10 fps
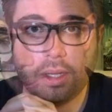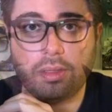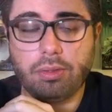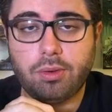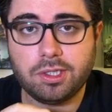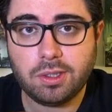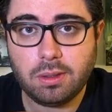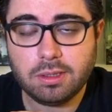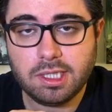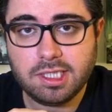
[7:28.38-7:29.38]
The
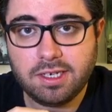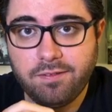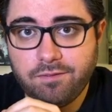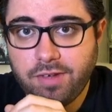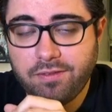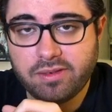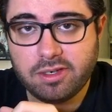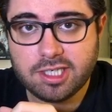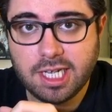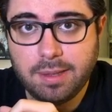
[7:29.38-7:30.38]
result is
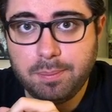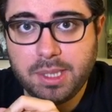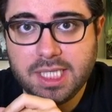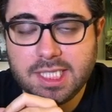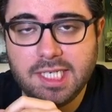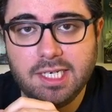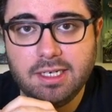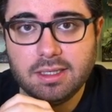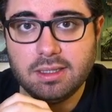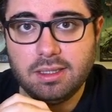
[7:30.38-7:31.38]
favors NPC.